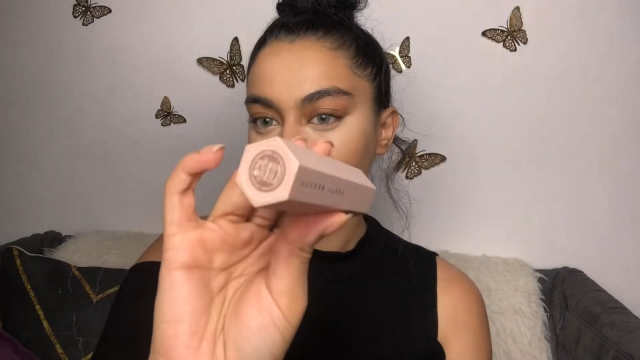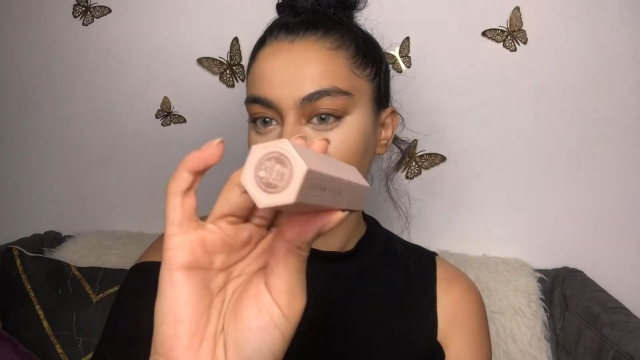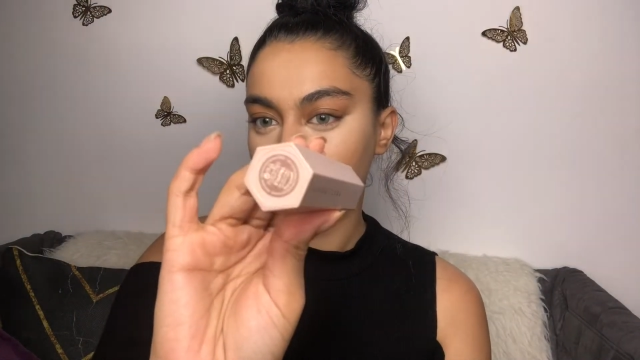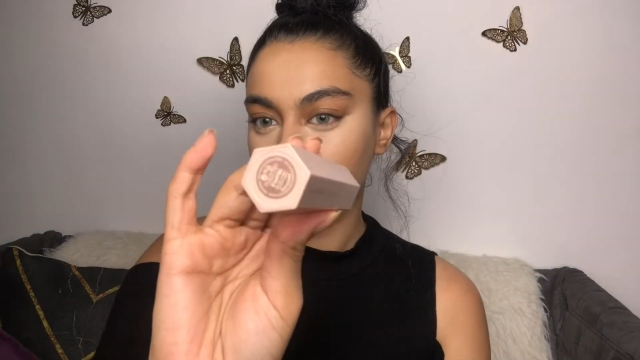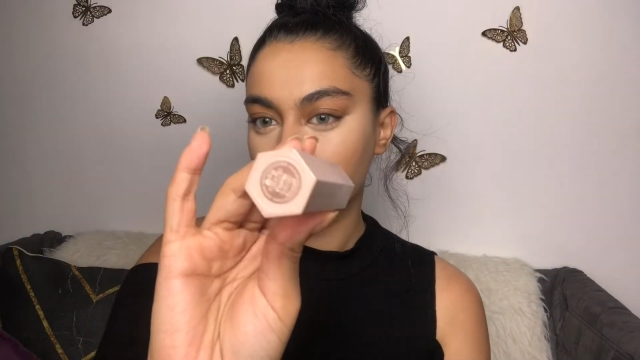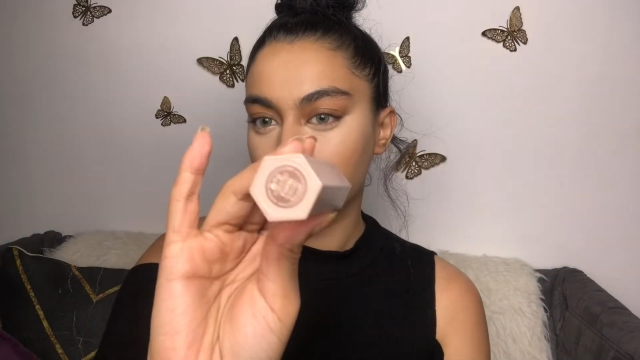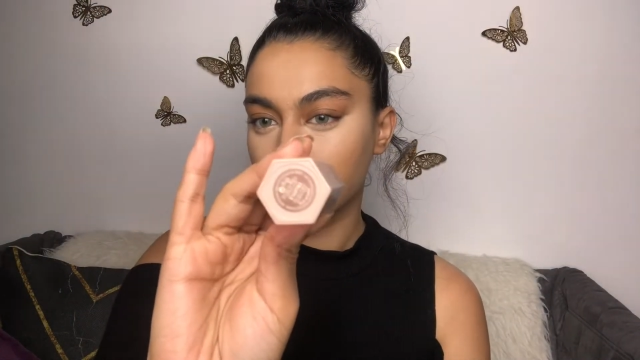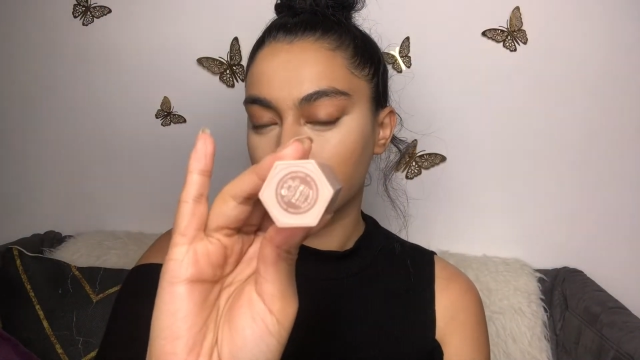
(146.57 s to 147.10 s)

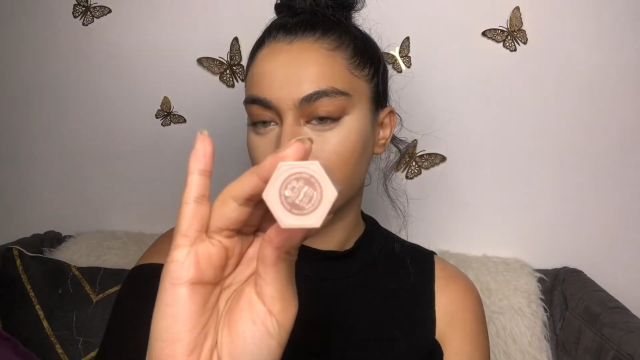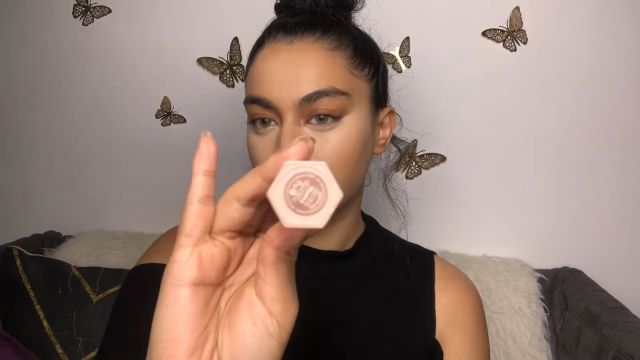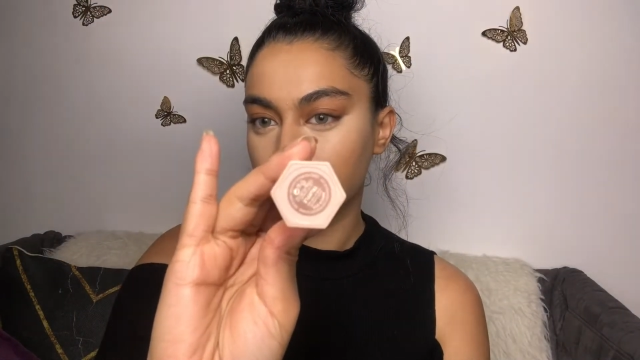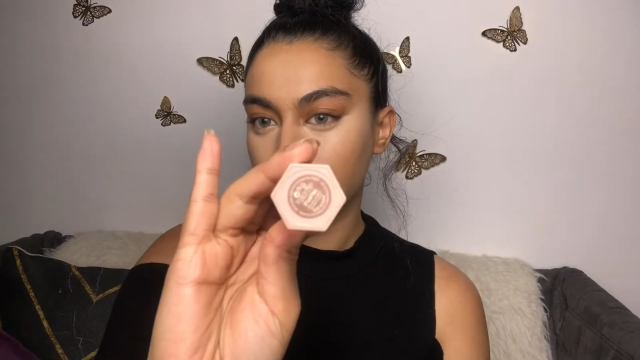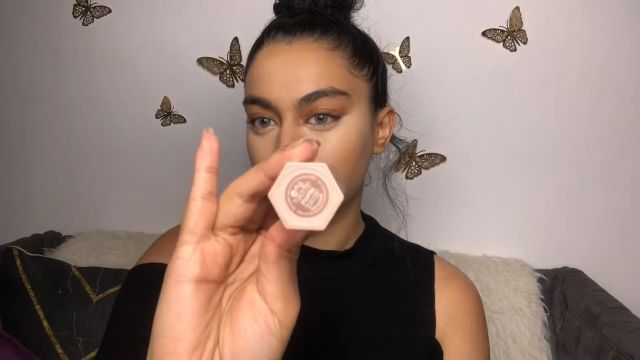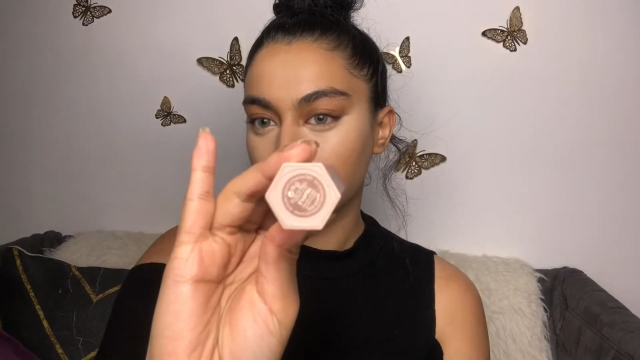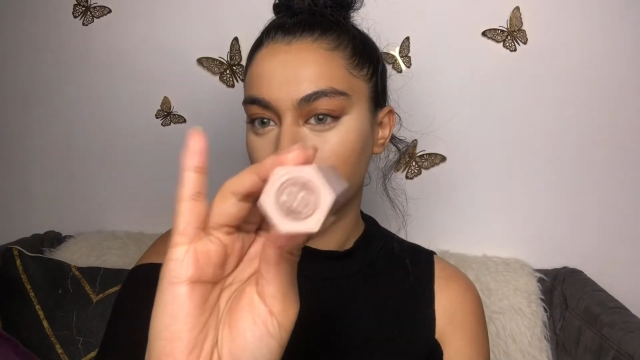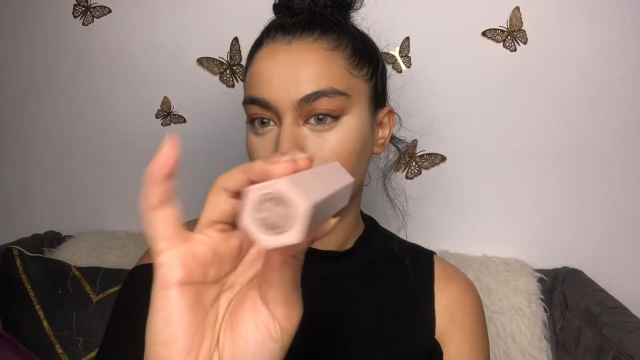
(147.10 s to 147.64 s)
I am
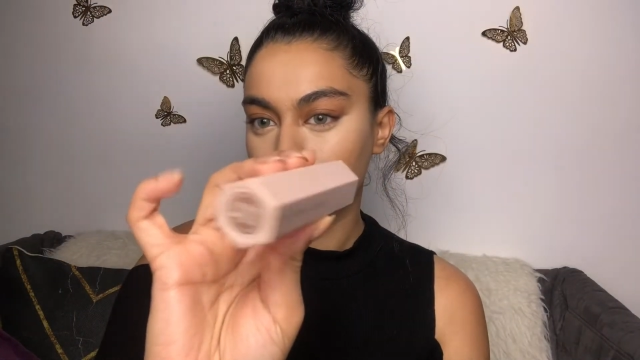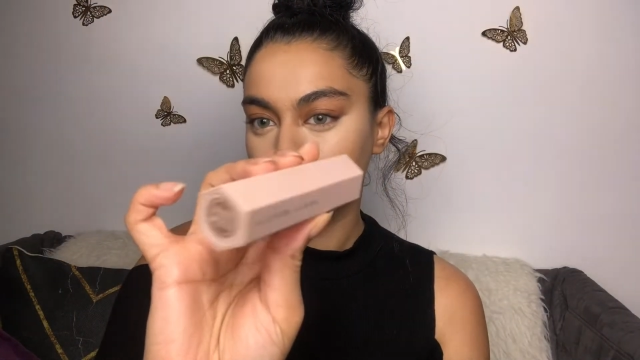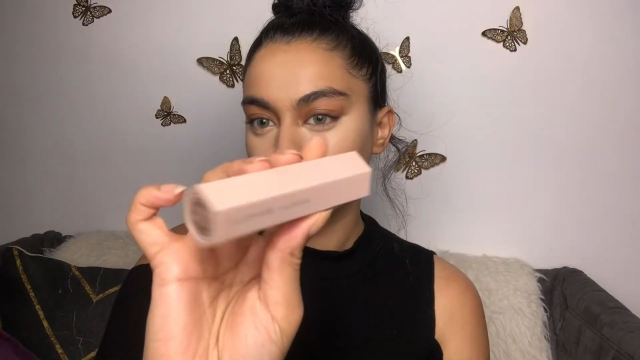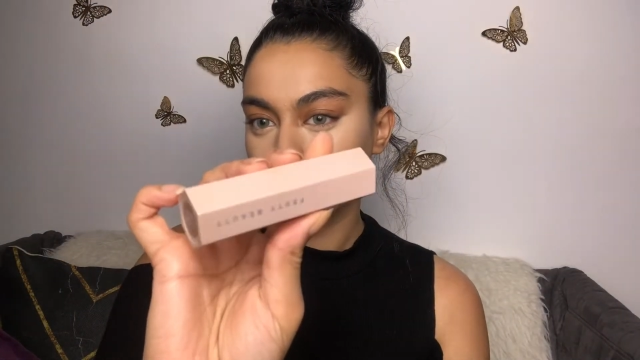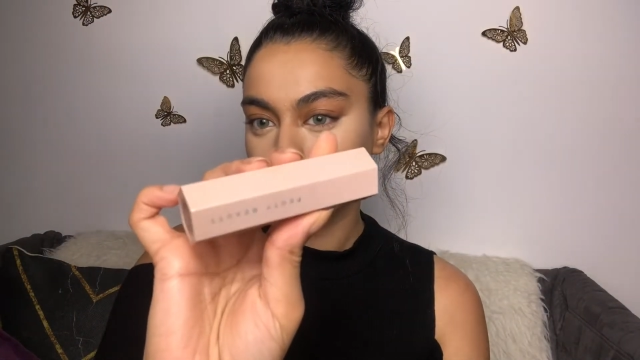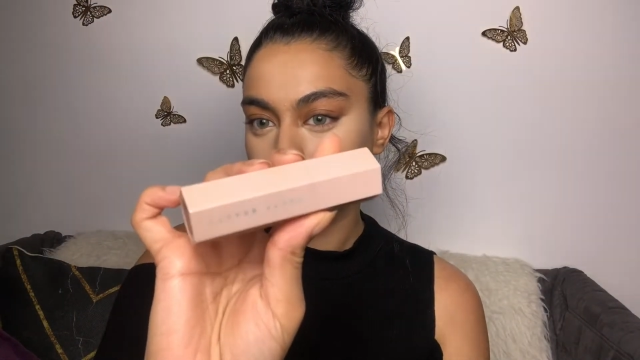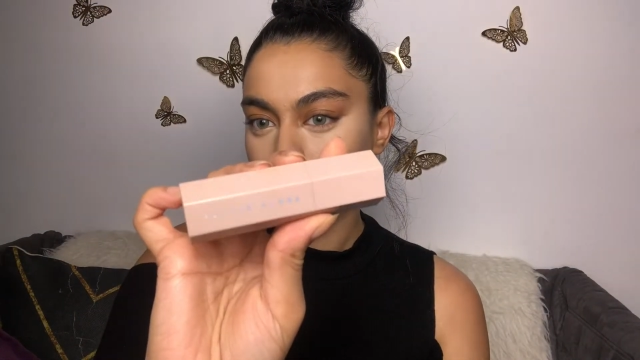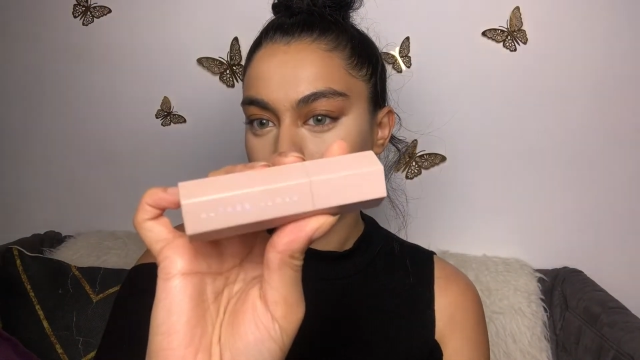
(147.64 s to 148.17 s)
just
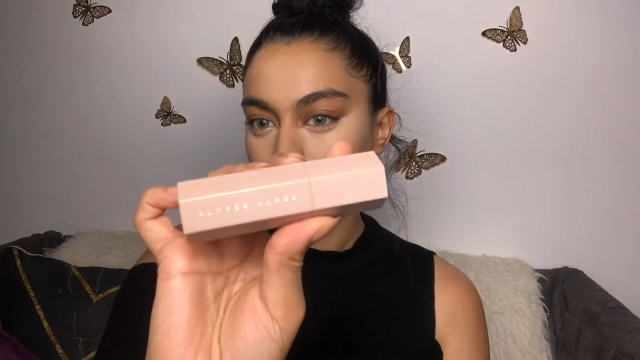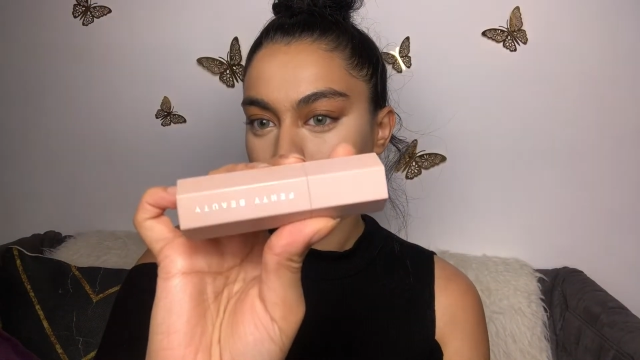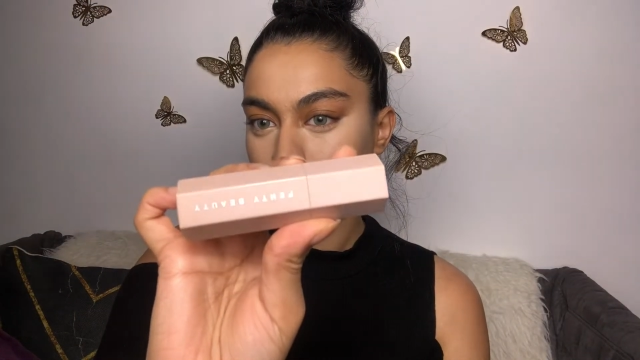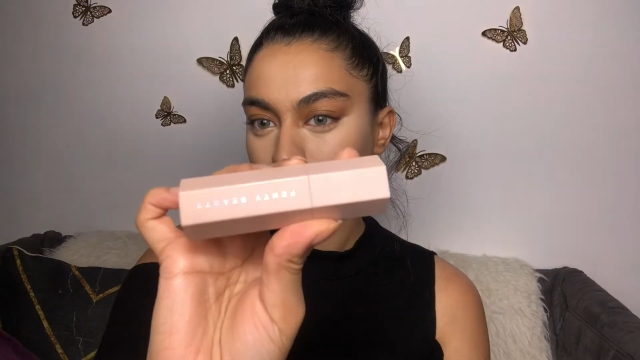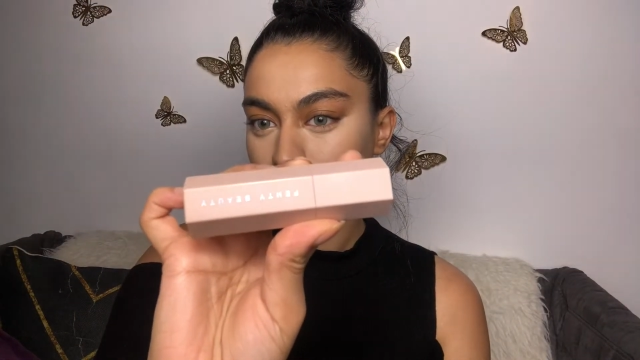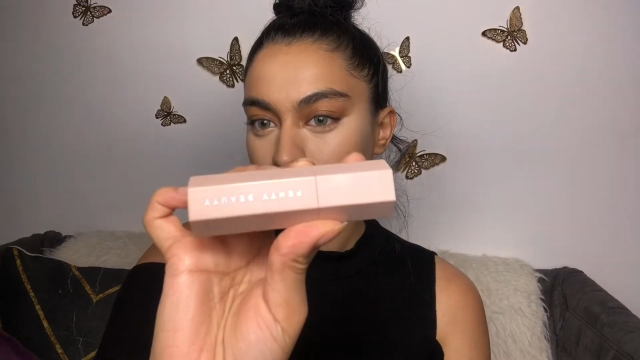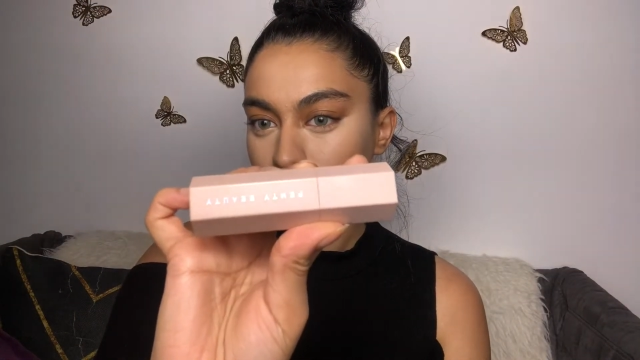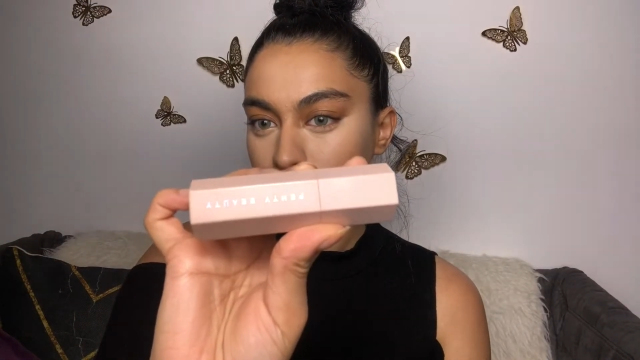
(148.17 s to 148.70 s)
using
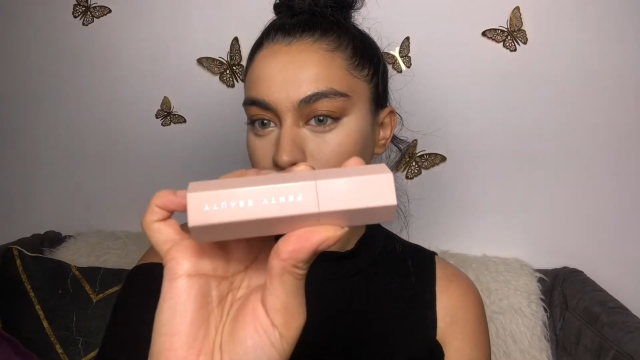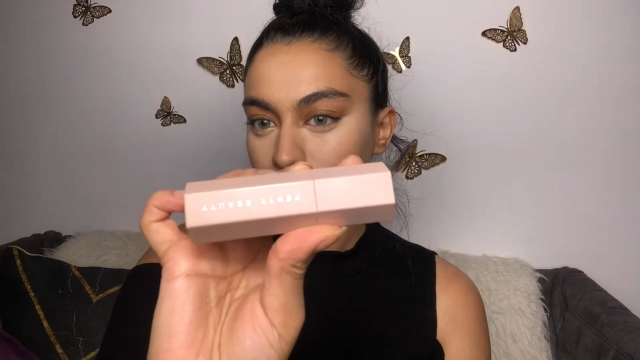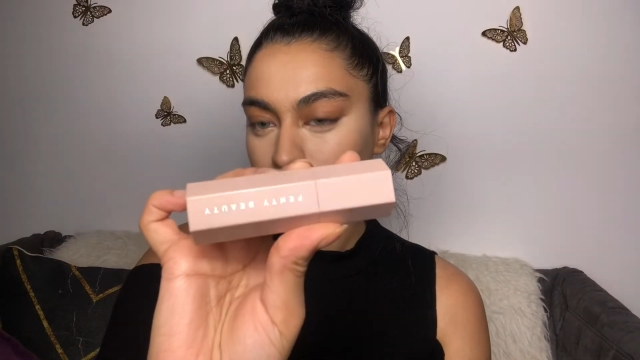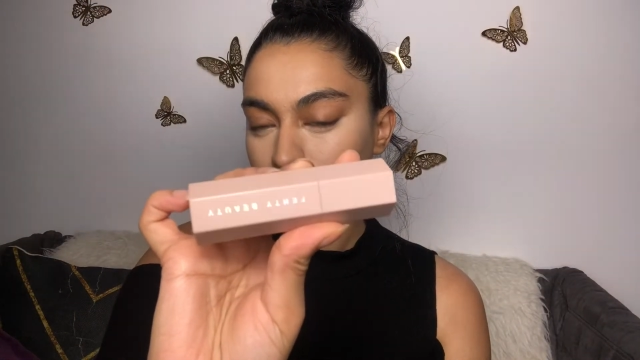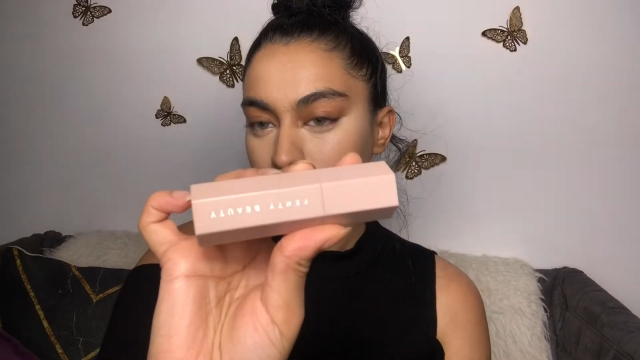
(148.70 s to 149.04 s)
a